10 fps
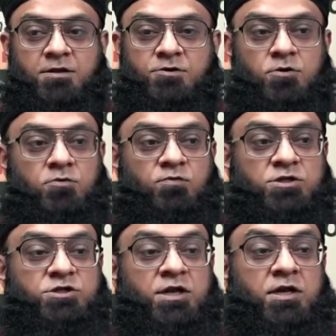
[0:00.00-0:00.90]
uh, you know,
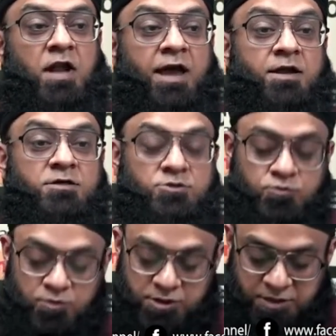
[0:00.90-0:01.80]
which incline us
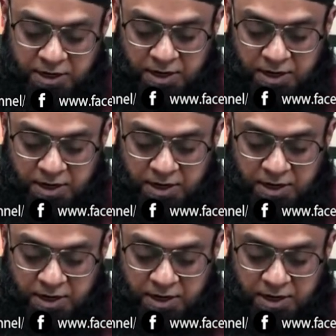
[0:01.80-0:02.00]
towards